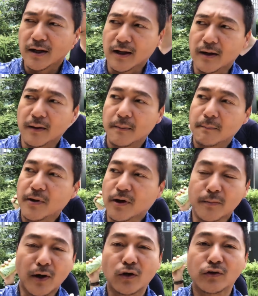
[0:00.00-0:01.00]
a
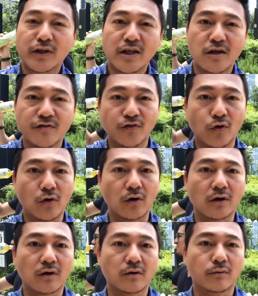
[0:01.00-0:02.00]
Pierre Marcolini
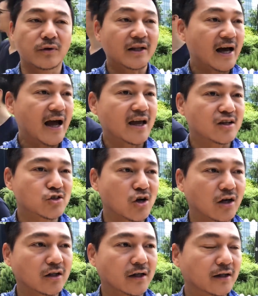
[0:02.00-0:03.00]
for really high-end
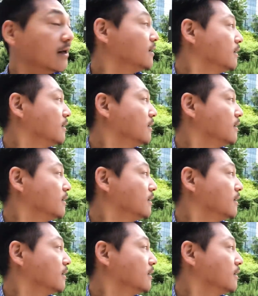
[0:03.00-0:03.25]
chocolate.